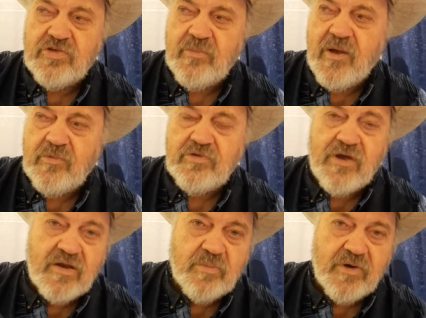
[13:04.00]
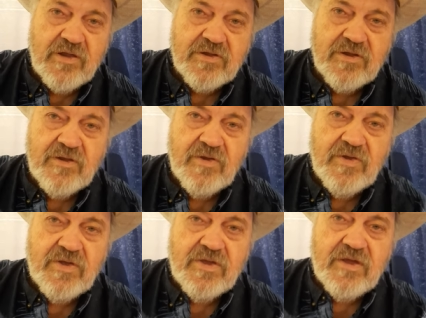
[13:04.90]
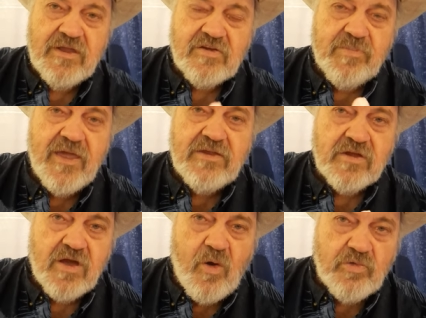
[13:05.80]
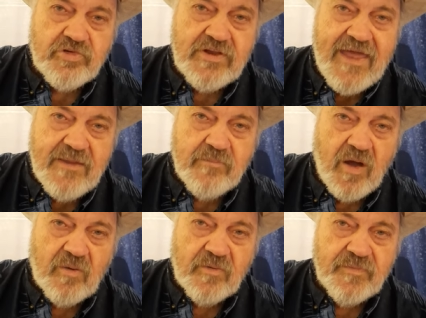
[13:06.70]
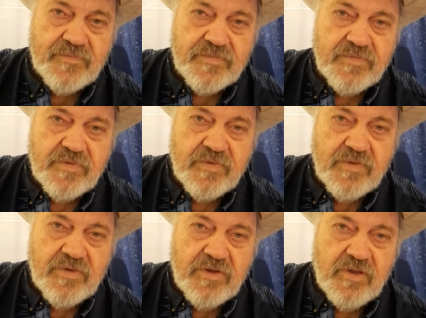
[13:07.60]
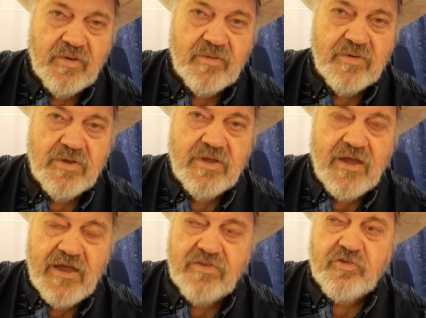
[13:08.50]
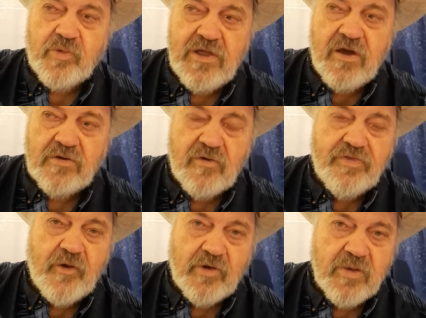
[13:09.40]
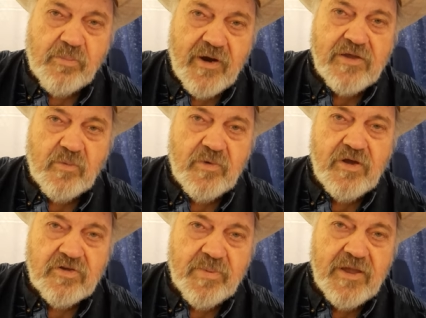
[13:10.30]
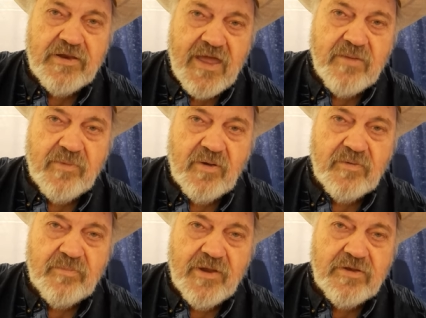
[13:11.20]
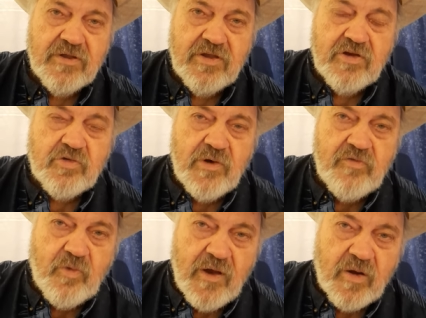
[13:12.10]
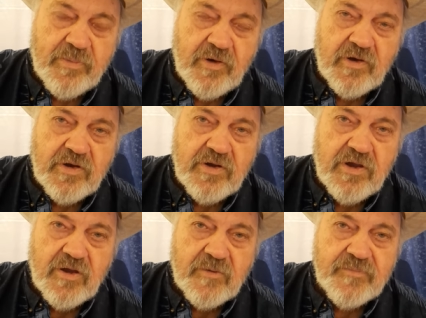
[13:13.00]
somebody would try to break, and that's playing the ghost nine ball. Right. You know, I had 330 breaking runs playing nine ball, playing in a 24 hour period. Yeah.